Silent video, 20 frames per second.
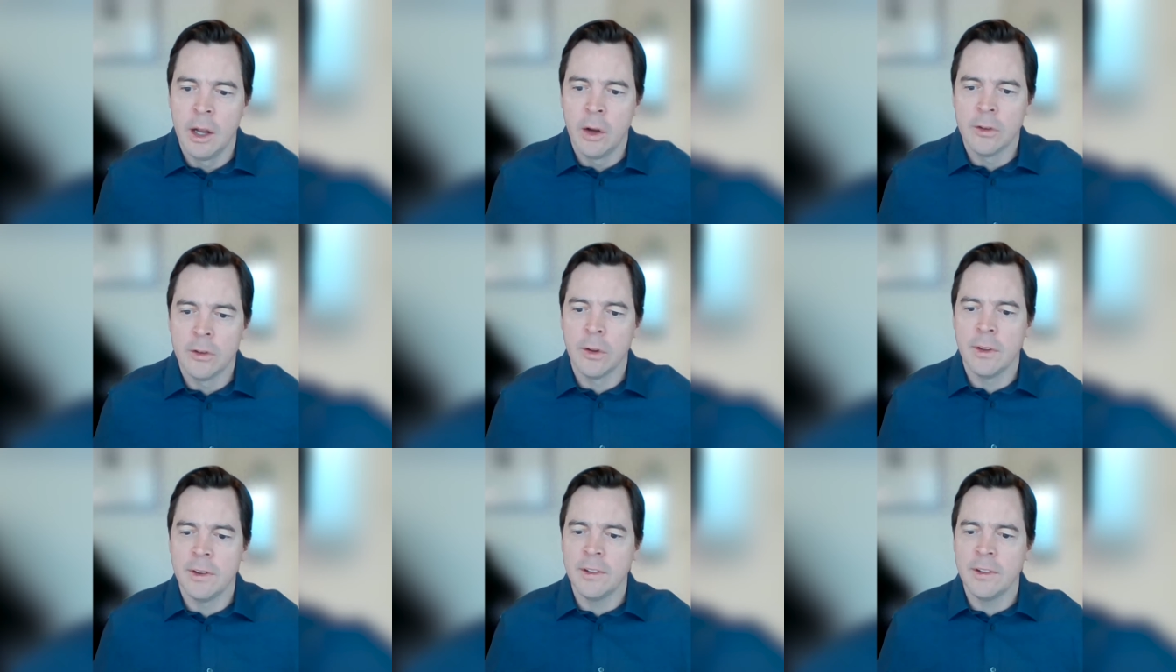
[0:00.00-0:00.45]

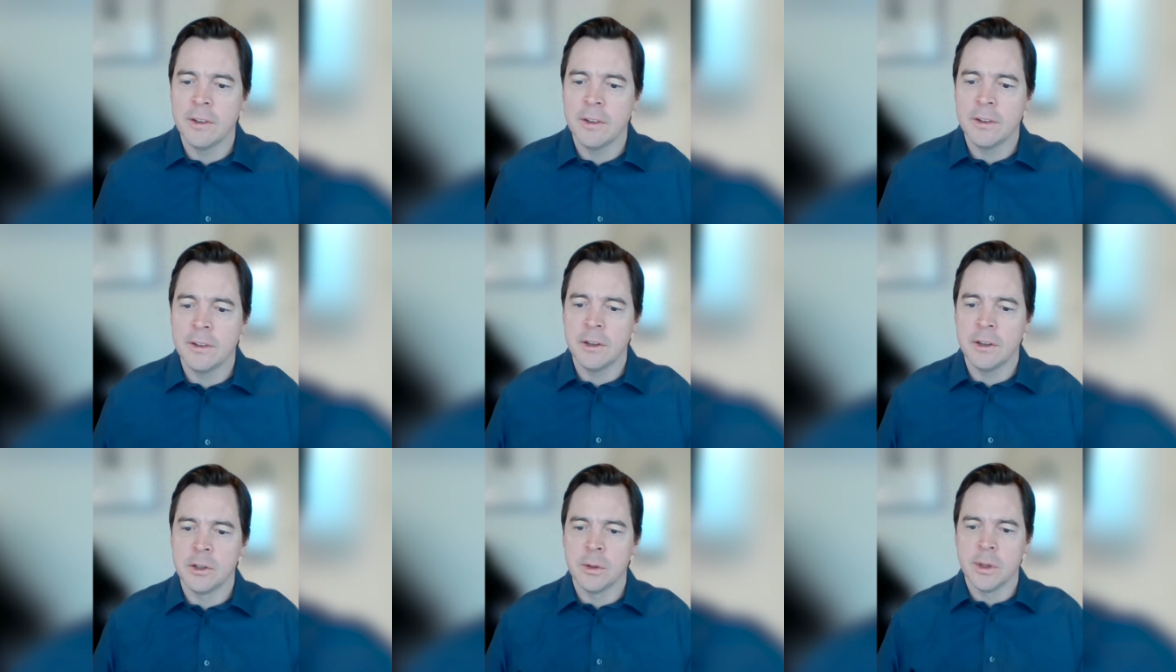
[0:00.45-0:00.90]
So this is
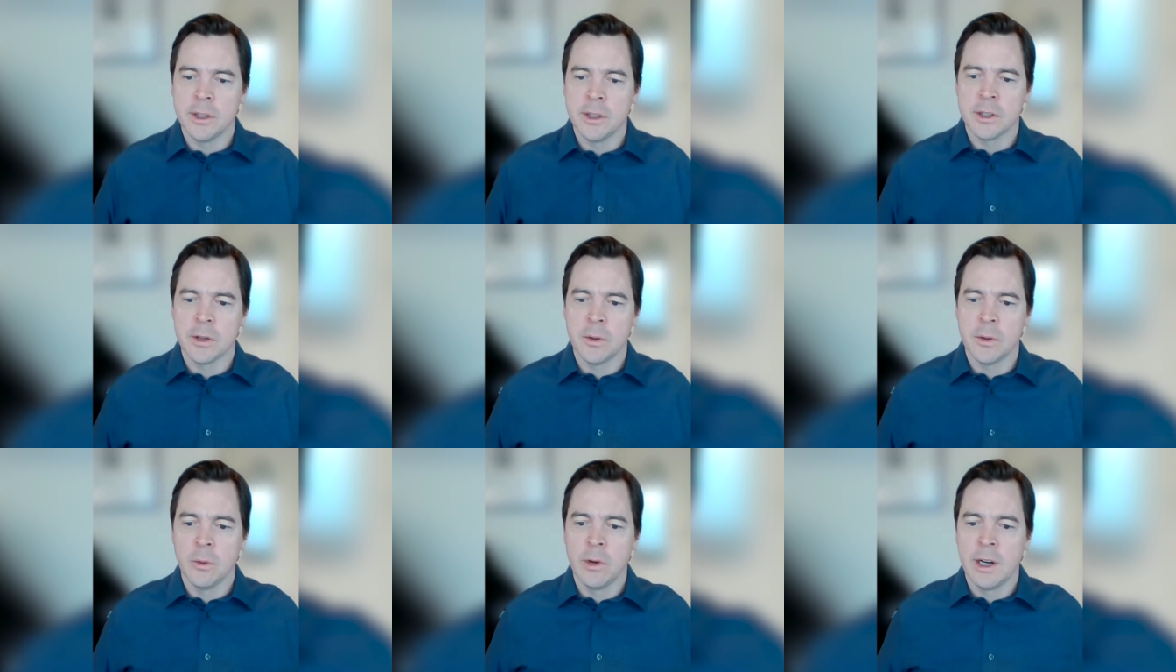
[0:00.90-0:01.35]
a
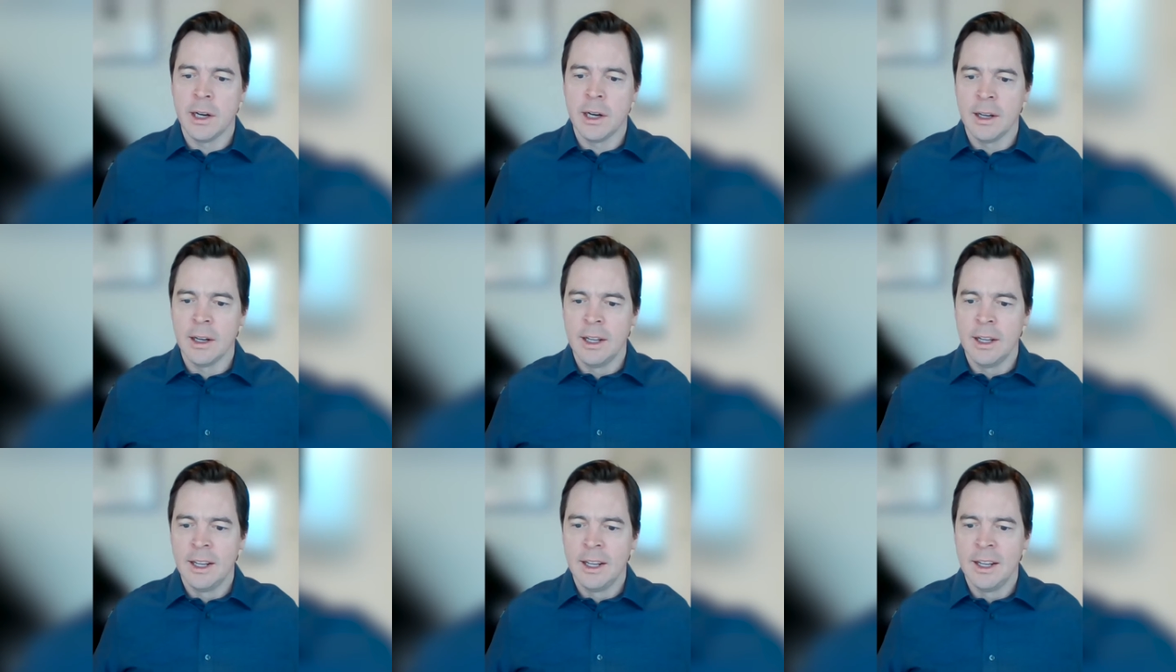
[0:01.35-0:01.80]
situation
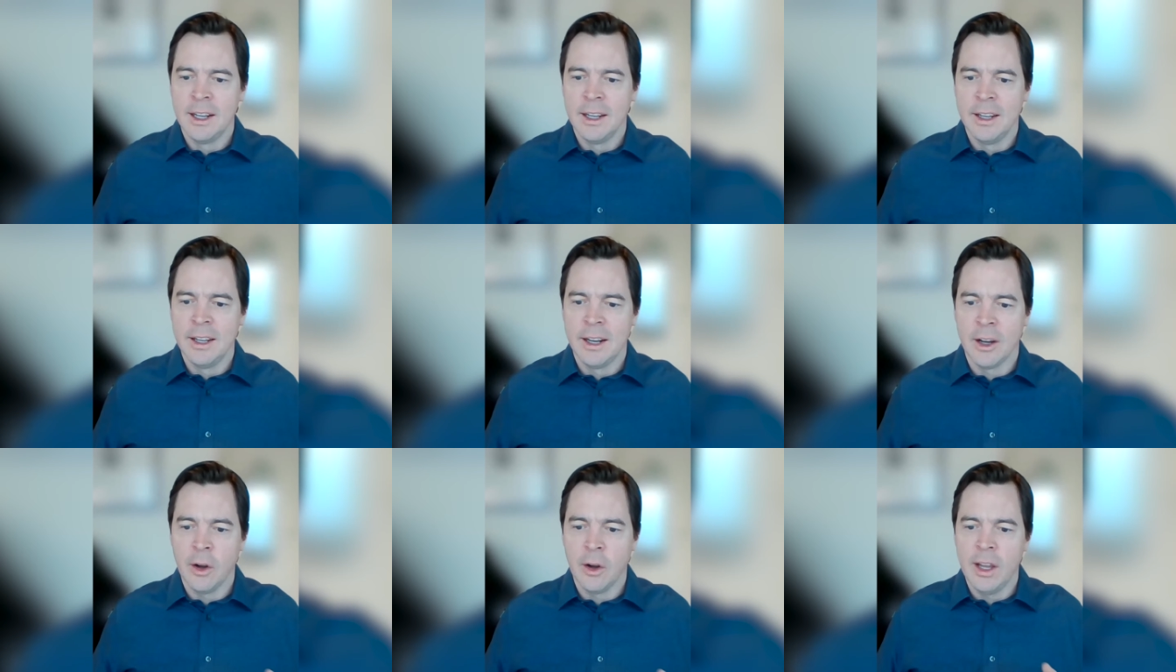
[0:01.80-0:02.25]
where,
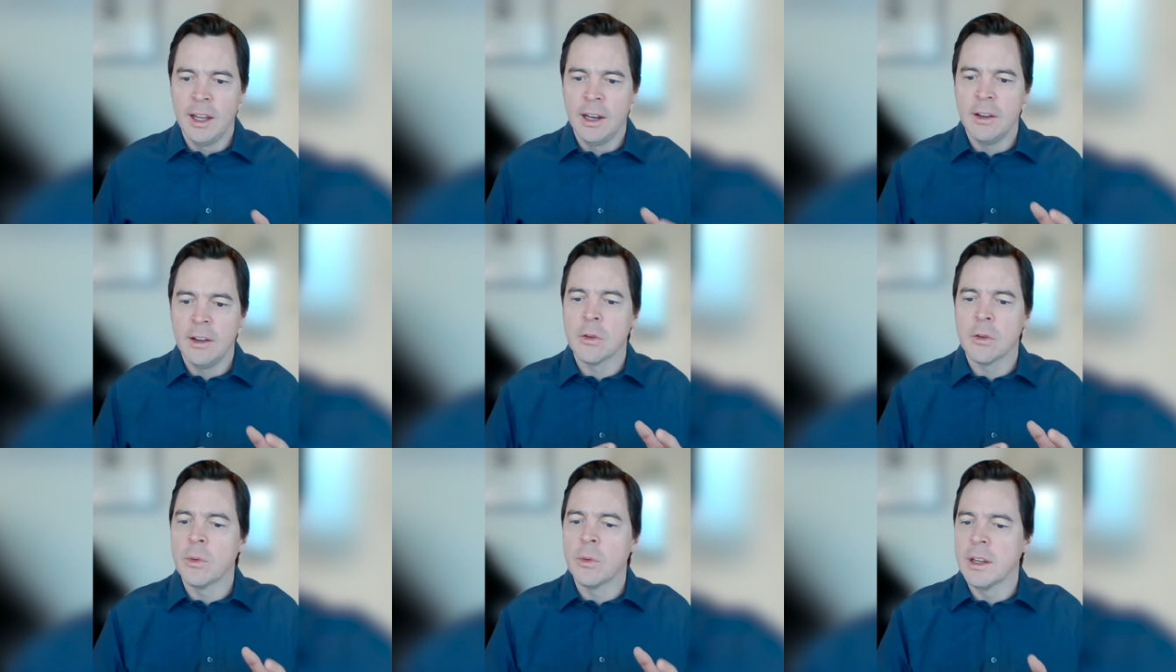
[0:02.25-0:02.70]
you know, it
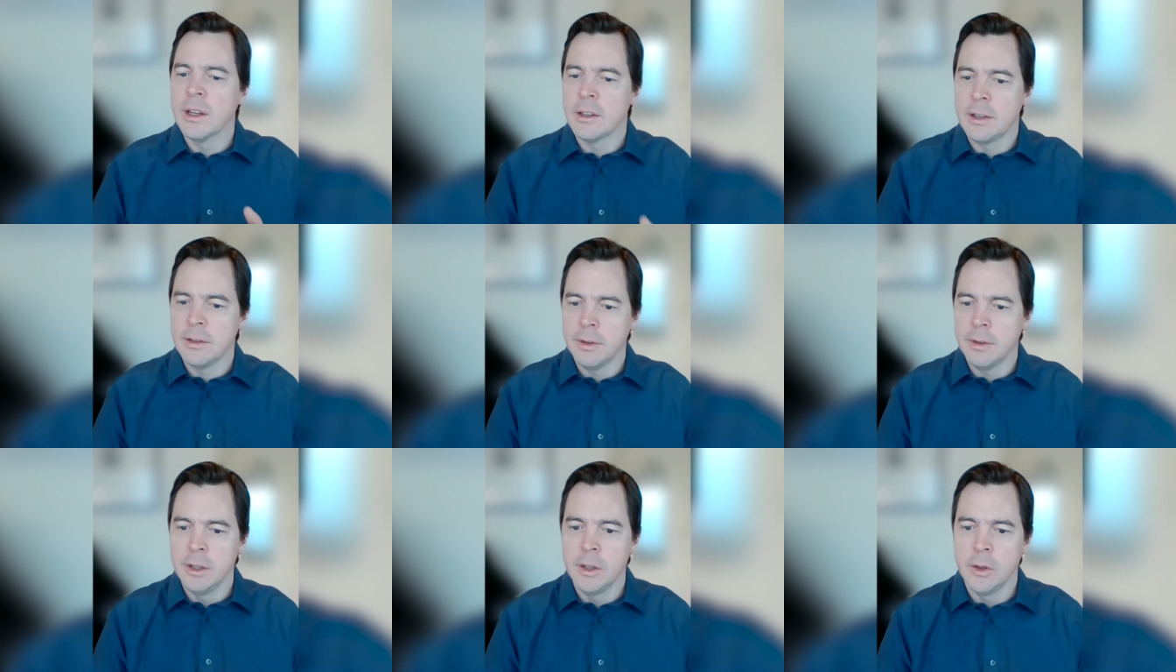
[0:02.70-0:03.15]
is a
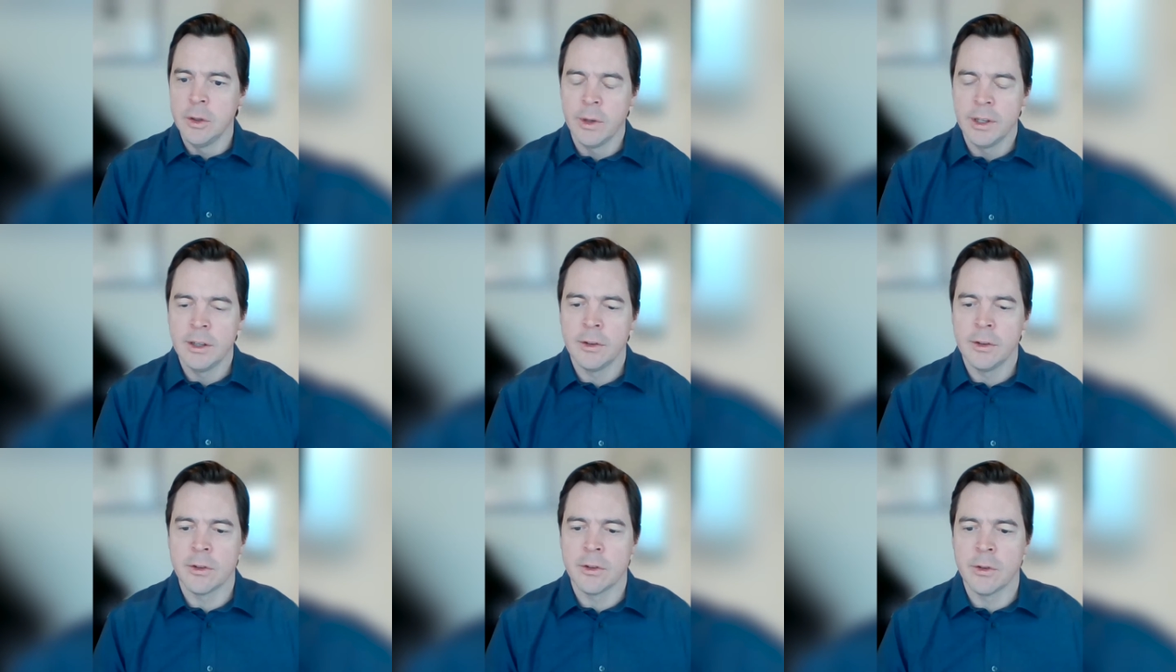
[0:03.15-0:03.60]
relatively new
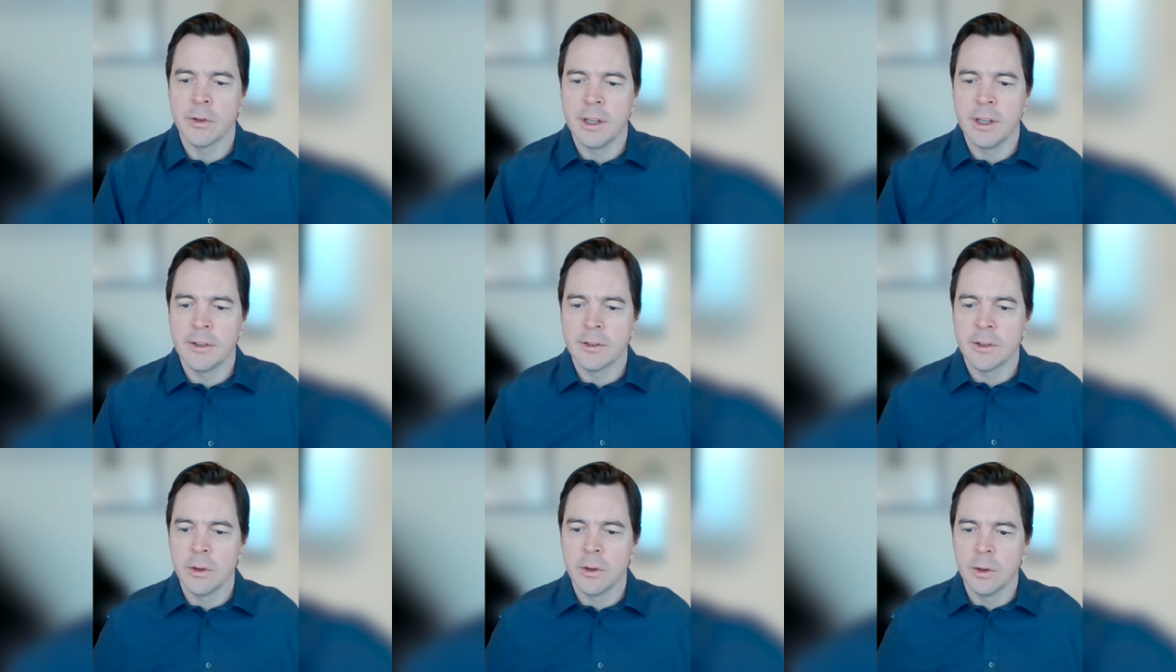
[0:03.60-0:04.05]
industry,
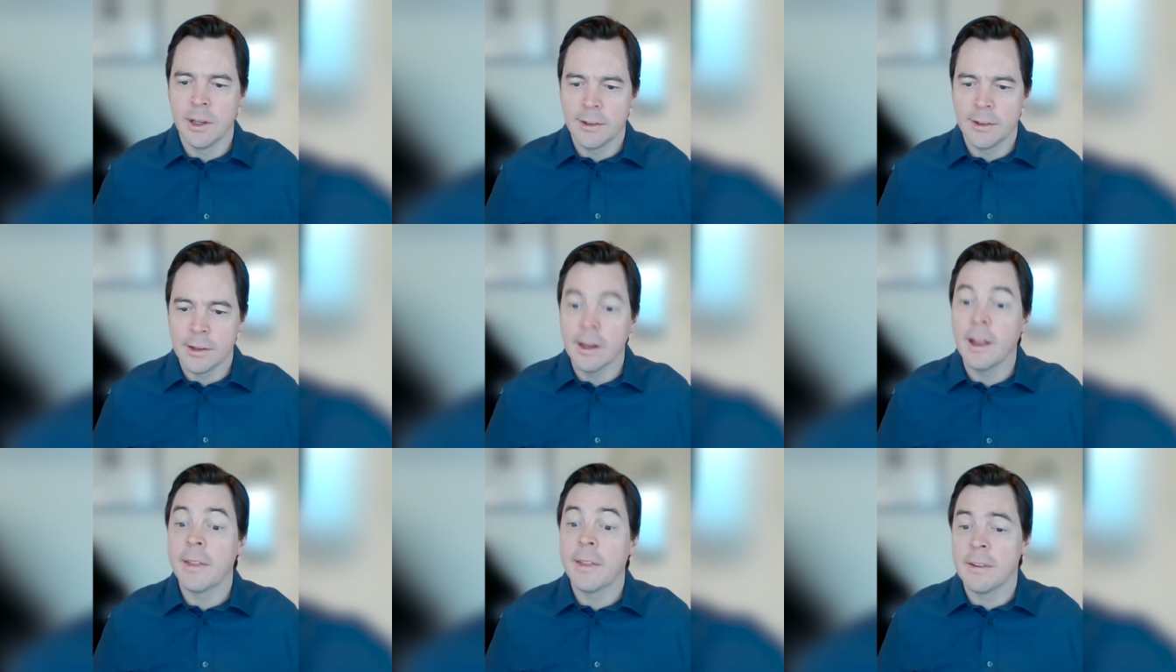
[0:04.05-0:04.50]
so
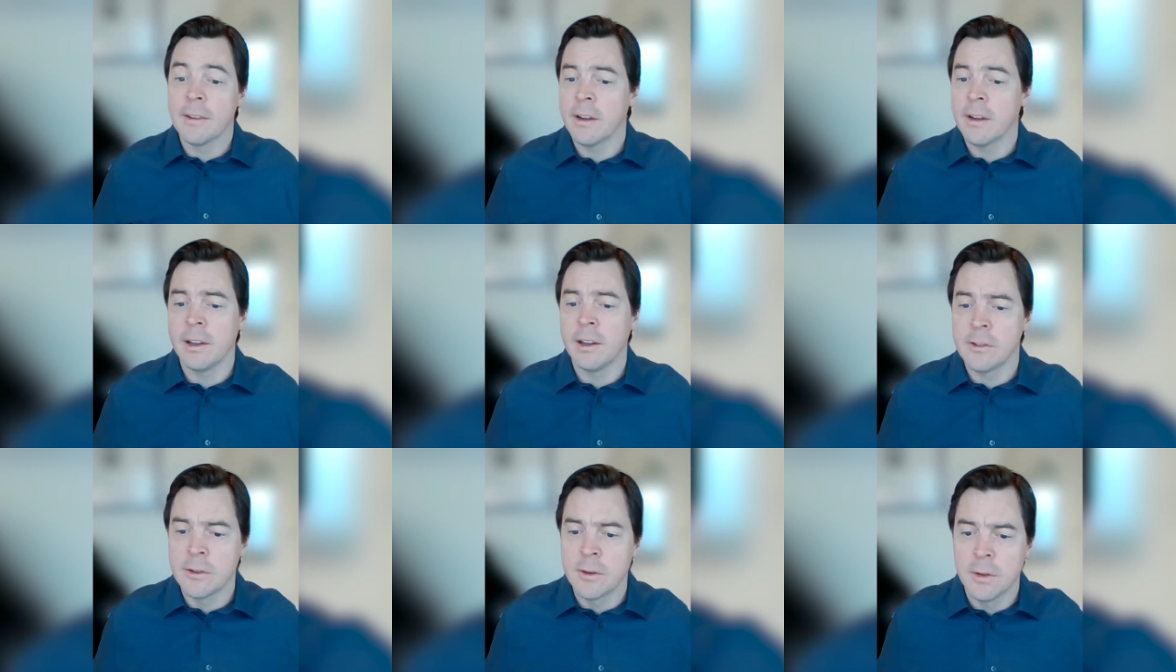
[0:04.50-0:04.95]
let's let the
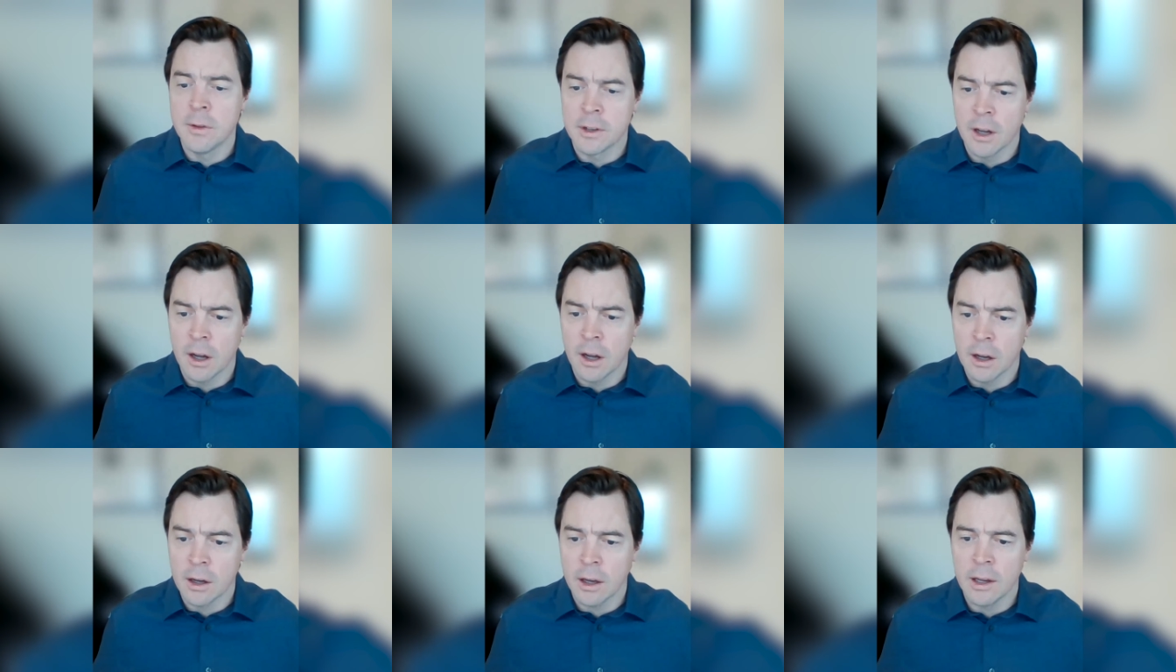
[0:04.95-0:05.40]
science do the
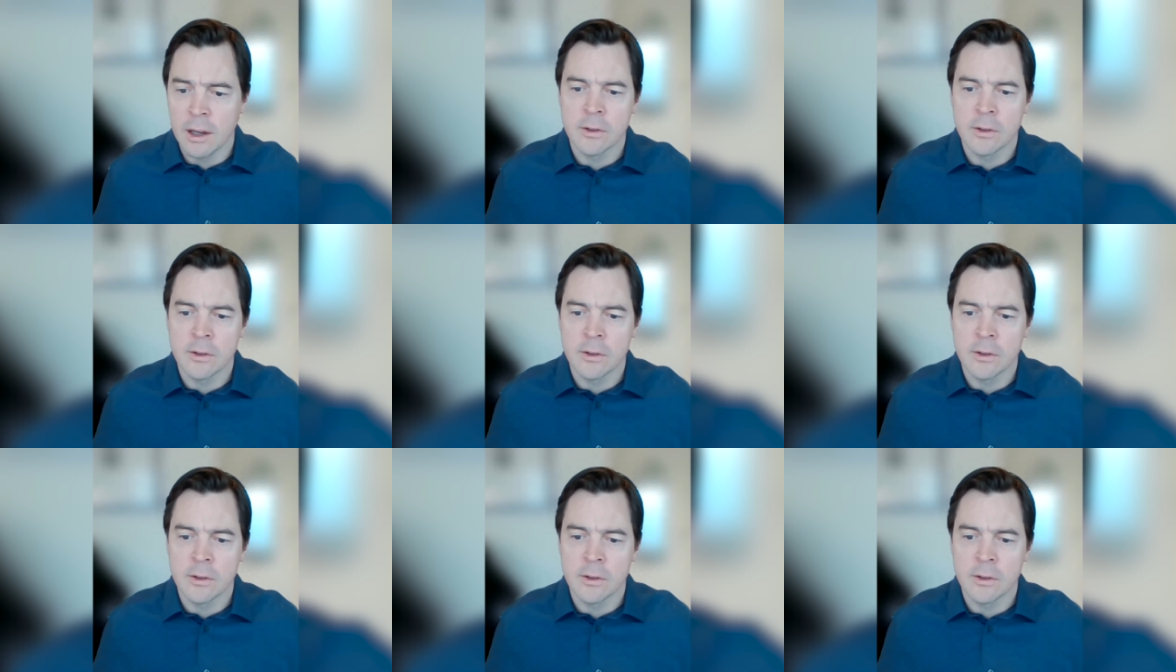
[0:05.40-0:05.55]
talking.